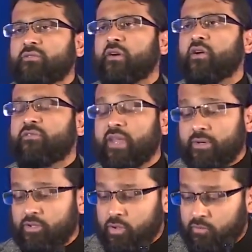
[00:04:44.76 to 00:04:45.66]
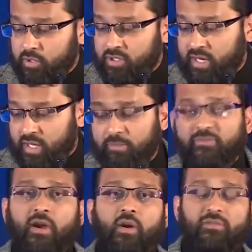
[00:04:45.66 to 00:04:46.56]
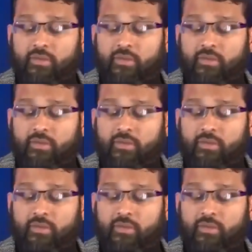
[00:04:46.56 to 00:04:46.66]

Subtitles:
the very famous university that I'm very,